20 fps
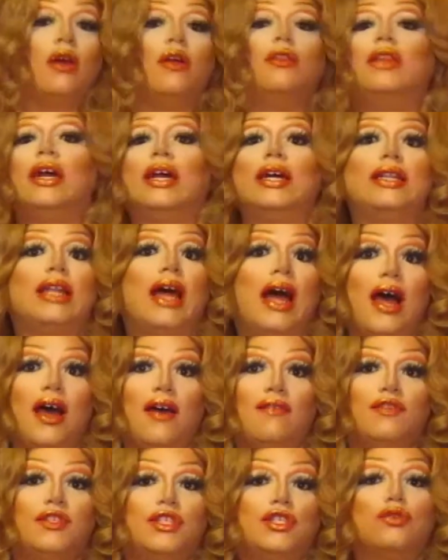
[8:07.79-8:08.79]
The
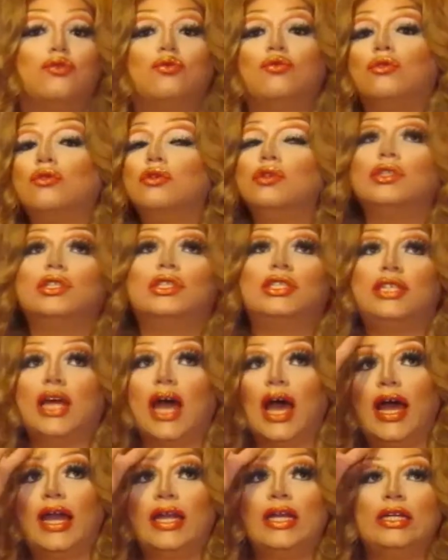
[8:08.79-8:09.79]
gloves,
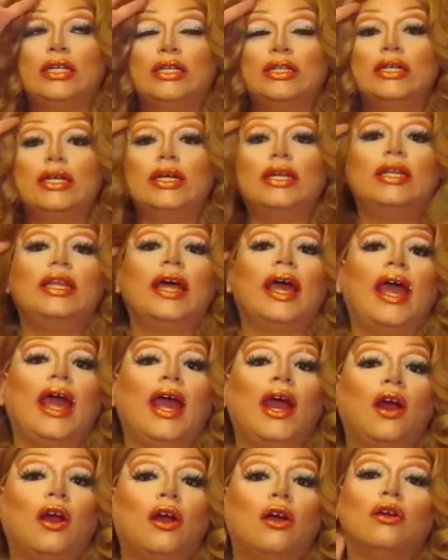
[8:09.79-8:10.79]
stun. The
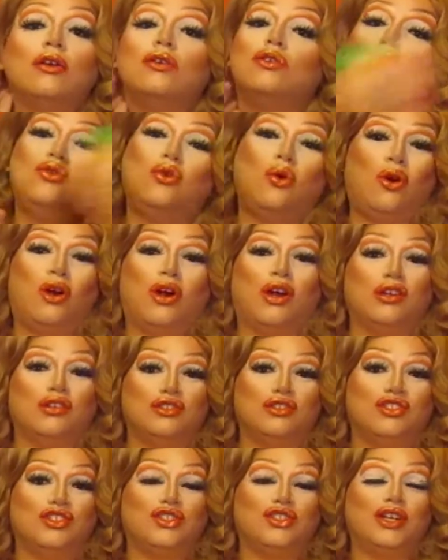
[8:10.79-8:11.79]
hair,
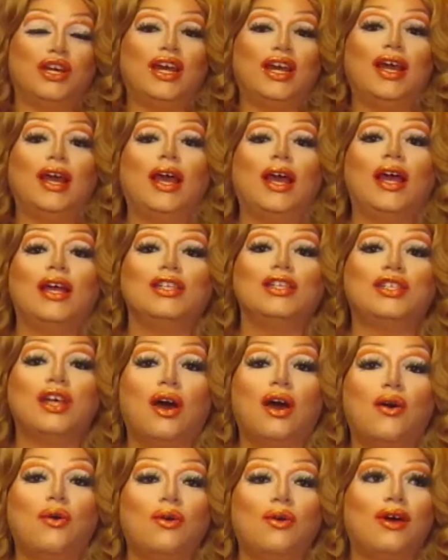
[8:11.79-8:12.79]
gorge.
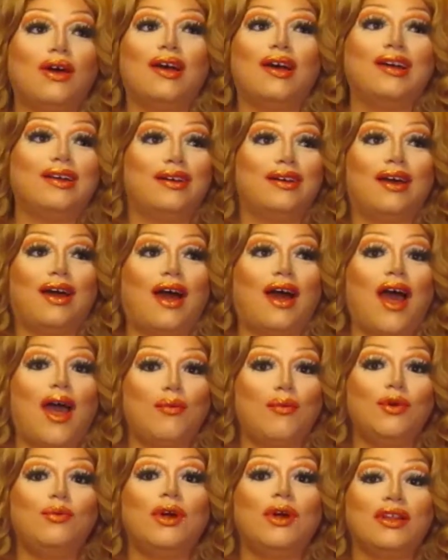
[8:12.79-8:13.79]
So, I
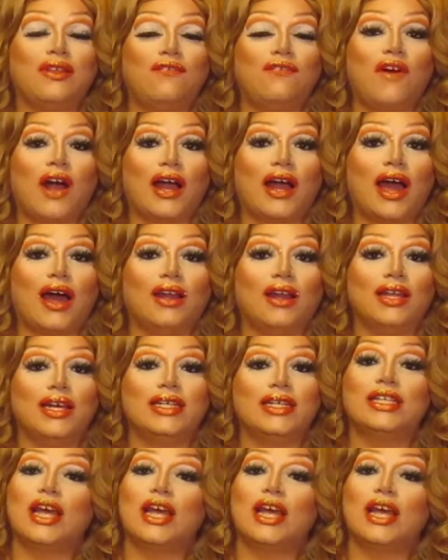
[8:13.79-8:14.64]
would wear the fuck out of this.